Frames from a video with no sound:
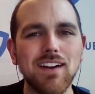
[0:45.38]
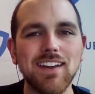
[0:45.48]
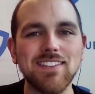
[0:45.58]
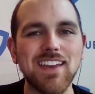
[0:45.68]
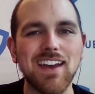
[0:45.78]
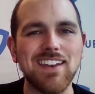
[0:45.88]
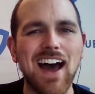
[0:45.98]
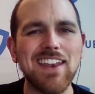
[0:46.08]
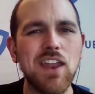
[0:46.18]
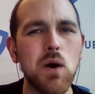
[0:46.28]
Arians, yeah,
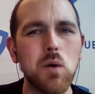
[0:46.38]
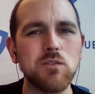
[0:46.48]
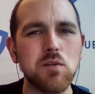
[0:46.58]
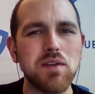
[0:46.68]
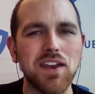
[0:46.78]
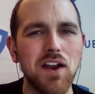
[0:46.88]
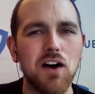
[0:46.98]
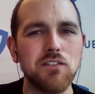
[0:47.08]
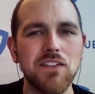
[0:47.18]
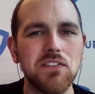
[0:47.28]
not known for being an
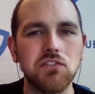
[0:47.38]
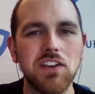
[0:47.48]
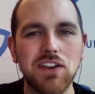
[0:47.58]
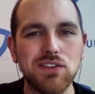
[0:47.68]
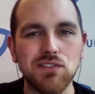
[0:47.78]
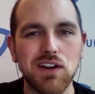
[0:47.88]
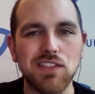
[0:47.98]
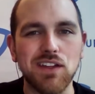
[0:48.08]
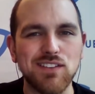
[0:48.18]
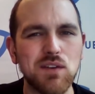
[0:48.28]
offensive genius or
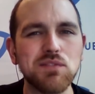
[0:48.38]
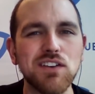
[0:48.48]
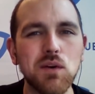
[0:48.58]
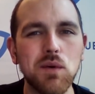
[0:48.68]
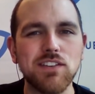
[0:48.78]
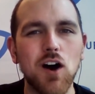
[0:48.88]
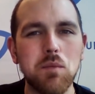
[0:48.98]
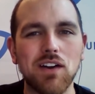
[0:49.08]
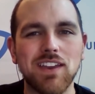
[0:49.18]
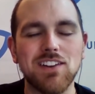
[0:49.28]
anything, so I'm sure it was all
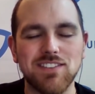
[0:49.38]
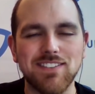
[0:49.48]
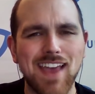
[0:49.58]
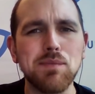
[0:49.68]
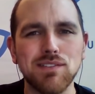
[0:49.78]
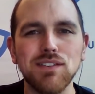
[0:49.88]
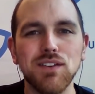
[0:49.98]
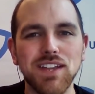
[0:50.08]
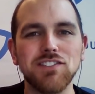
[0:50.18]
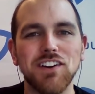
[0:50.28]
about Kitchens.
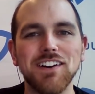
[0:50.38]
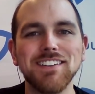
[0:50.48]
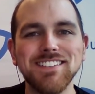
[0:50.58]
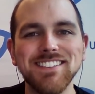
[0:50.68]
Absolutely, sure.